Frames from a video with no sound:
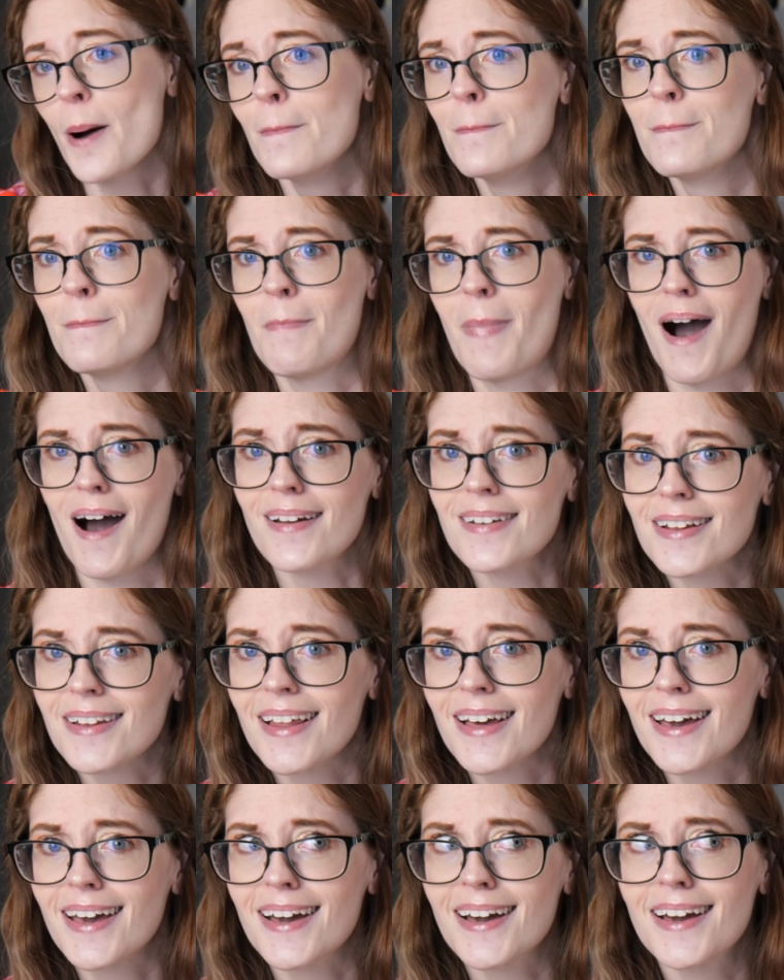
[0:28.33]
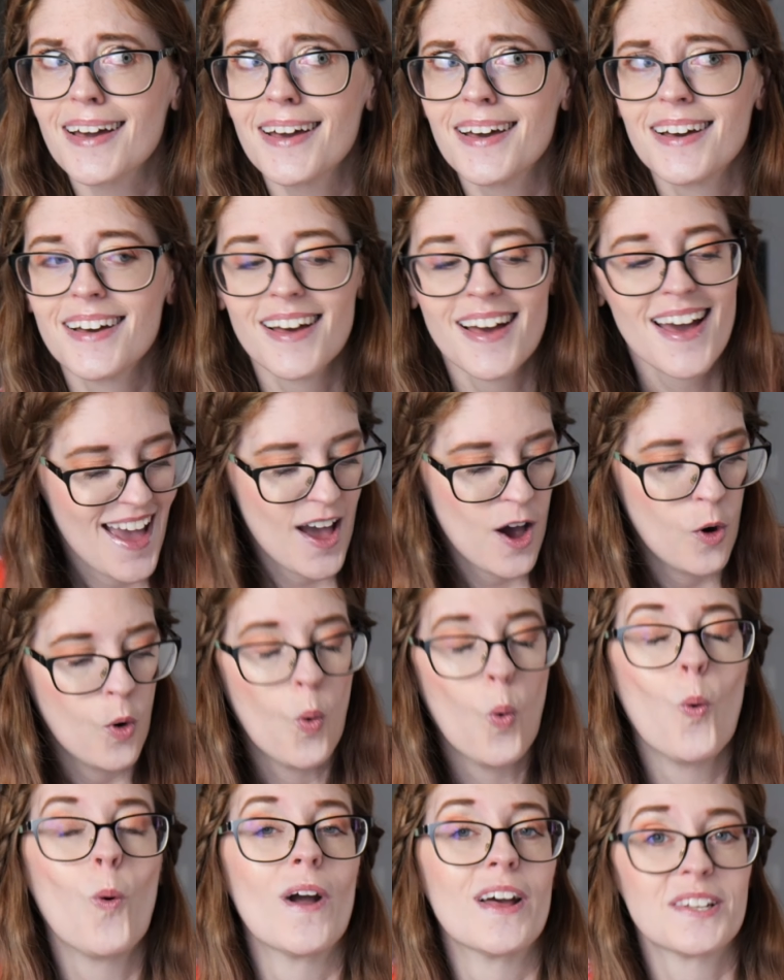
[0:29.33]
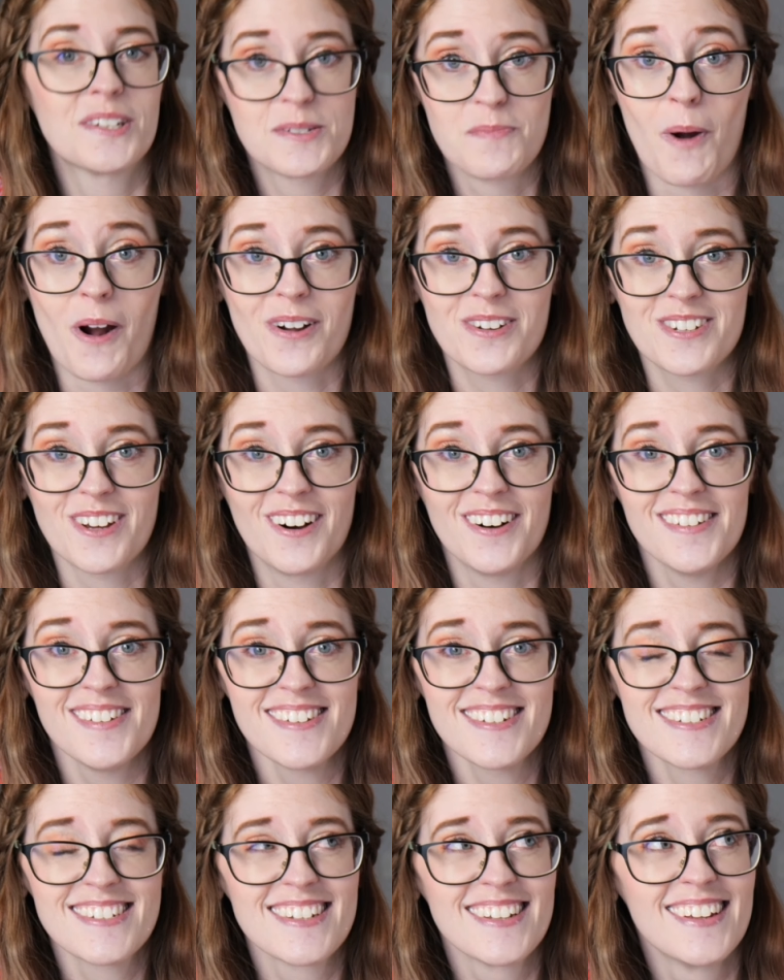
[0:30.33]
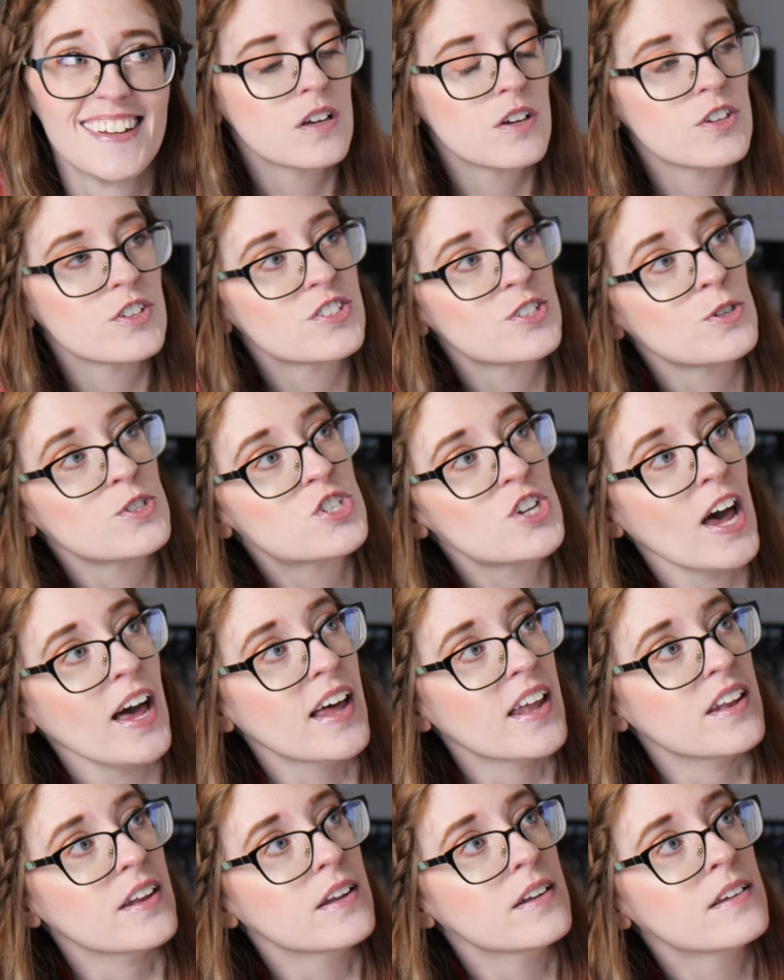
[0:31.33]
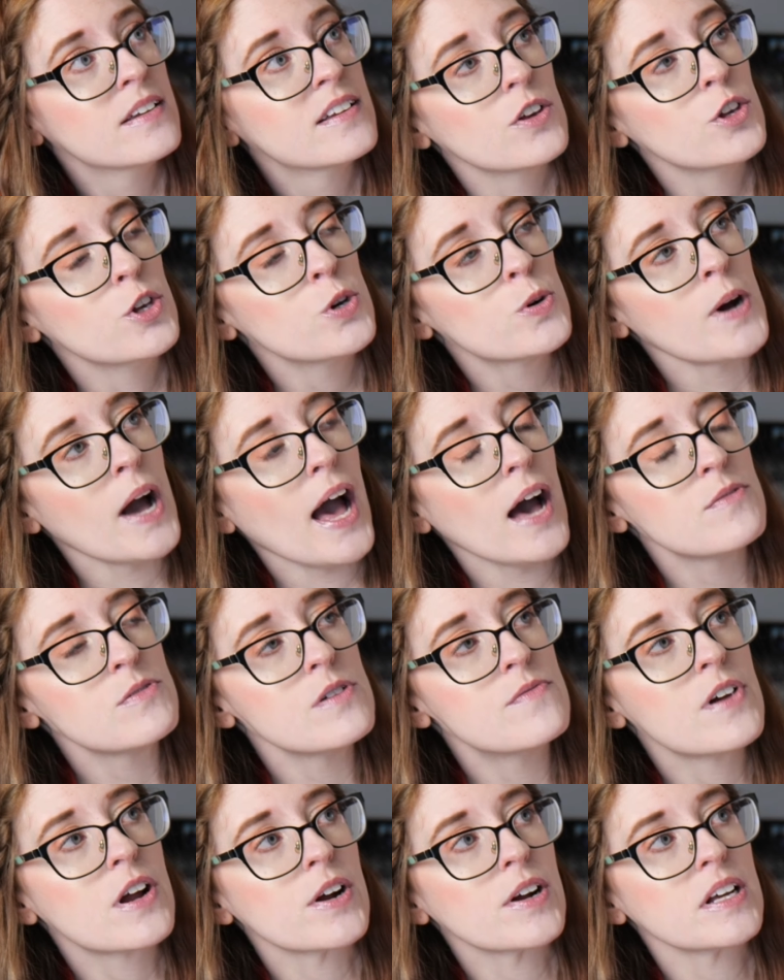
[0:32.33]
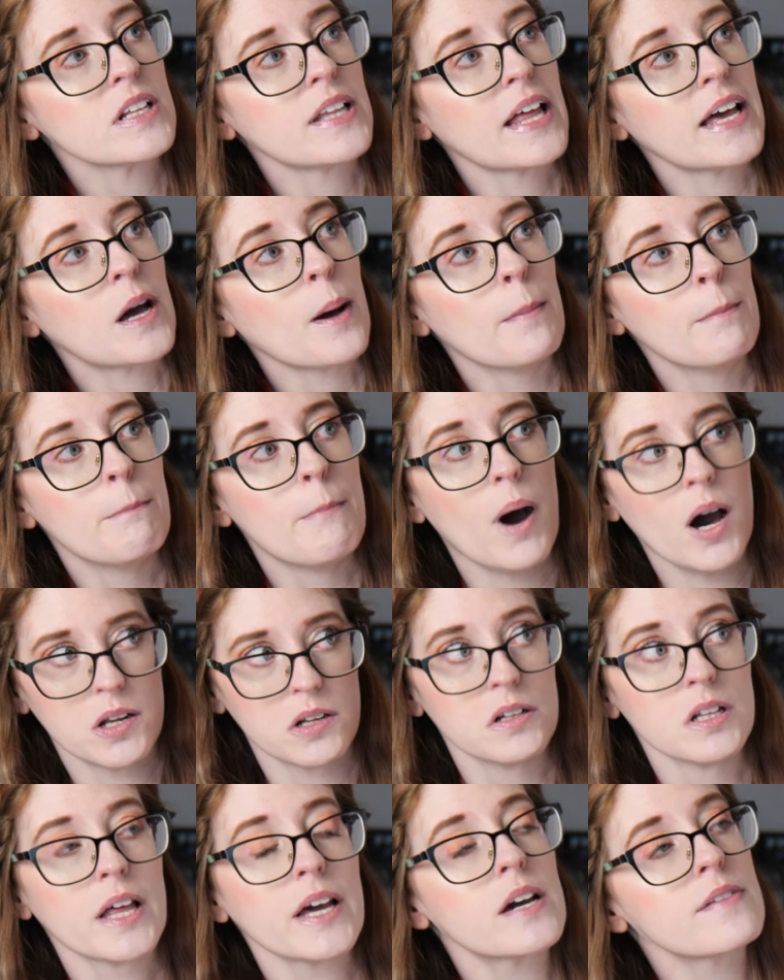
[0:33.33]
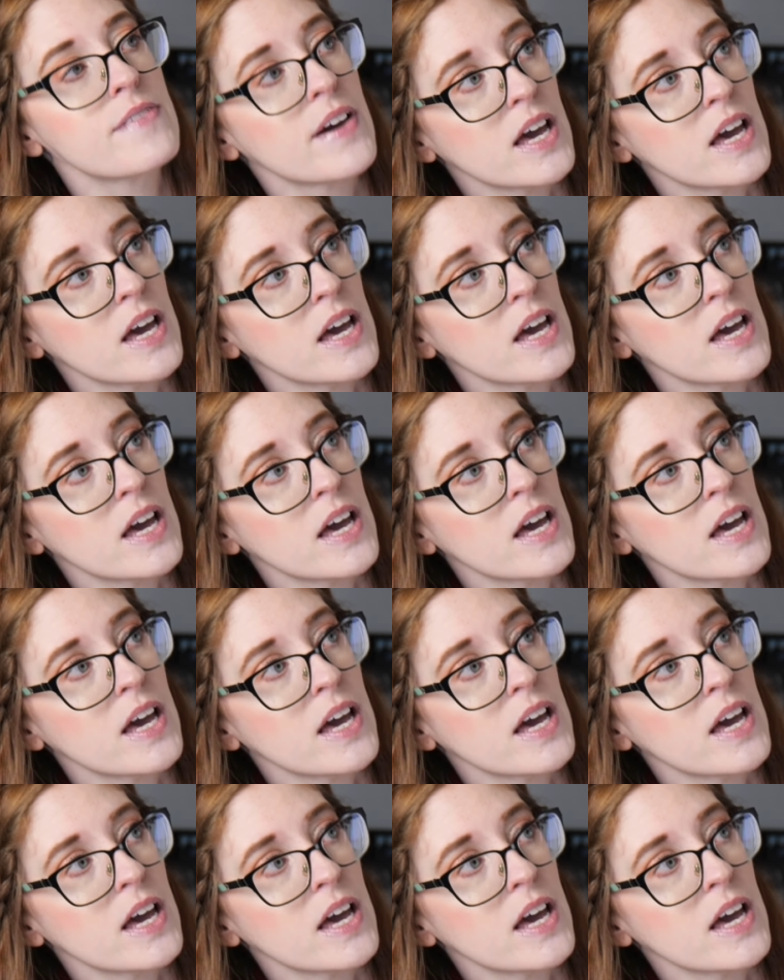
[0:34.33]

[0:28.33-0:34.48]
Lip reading: modeling with smart dolls. So Jen, you have a very a model-like